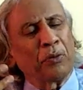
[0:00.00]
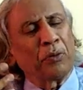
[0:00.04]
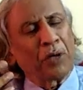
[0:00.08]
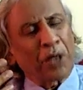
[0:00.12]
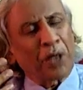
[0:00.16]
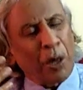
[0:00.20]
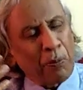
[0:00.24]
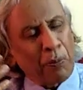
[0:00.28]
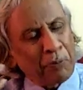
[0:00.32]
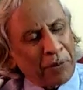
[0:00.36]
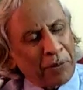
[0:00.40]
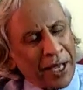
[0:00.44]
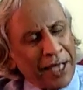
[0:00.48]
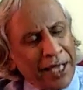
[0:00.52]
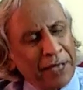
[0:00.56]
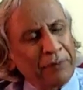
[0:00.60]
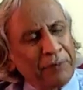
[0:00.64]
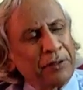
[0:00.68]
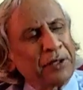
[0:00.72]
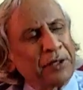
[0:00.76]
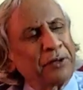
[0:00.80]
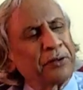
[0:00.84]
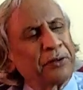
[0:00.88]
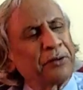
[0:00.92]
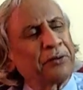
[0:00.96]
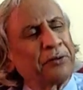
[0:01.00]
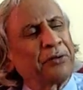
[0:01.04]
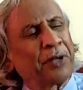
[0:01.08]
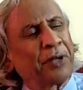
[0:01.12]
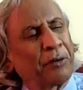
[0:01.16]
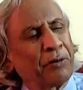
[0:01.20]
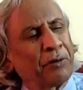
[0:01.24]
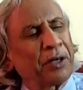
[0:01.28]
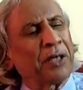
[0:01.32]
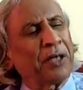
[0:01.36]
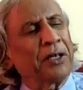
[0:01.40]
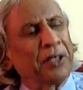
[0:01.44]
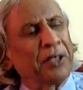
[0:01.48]
complying with
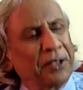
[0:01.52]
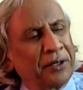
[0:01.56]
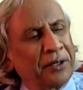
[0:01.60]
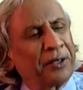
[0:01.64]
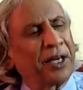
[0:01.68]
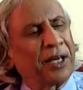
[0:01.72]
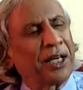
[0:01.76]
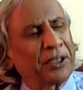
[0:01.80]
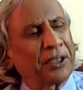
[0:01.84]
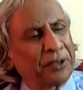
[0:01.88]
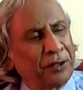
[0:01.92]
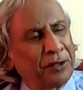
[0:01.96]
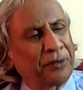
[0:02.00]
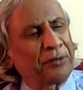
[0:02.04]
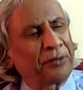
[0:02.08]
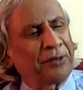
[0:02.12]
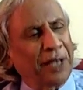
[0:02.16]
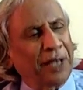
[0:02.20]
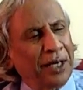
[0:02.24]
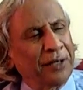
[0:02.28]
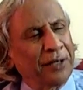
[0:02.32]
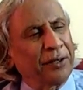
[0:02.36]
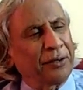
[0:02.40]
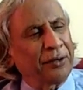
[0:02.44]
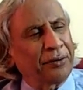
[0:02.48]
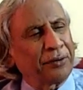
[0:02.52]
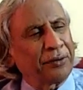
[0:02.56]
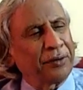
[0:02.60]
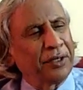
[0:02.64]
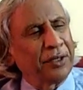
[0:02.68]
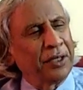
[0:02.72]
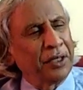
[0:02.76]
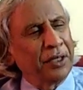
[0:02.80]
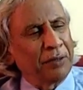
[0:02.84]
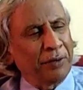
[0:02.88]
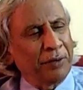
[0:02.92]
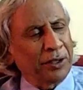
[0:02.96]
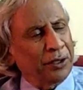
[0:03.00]
several international standards,
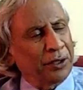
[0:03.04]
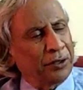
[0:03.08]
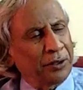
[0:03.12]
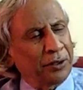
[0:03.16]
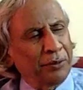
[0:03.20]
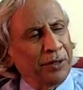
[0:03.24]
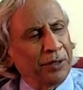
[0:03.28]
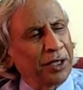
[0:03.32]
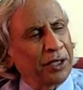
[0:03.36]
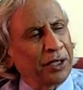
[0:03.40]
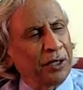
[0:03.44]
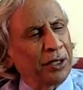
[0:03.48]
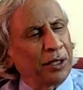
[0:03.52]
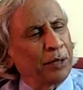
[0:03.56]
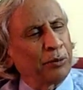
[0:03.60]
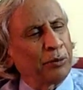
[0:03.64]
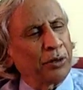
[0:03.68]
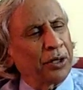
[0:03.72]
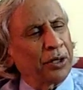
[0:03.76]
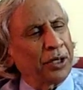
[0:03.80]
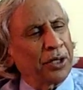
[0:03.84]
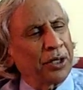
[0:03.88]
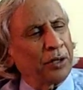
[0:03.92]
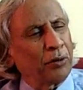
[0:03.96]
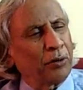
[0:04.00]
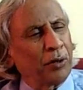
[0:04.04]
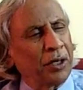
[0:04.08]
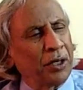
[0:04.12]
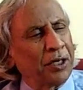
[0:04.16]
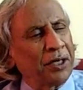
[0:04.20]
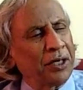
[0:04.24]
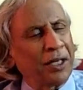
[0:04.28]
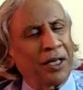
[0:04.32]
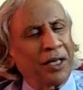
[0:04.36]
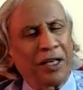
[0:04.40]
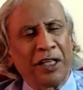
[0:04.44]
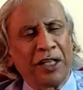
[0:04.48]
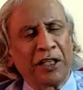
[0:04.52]
whether it's a medical laboratory
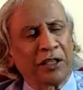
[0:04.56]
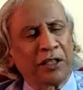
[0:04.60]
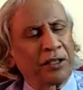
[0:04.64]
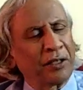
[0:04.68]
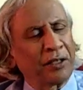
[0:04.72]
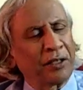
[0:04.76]
quality or health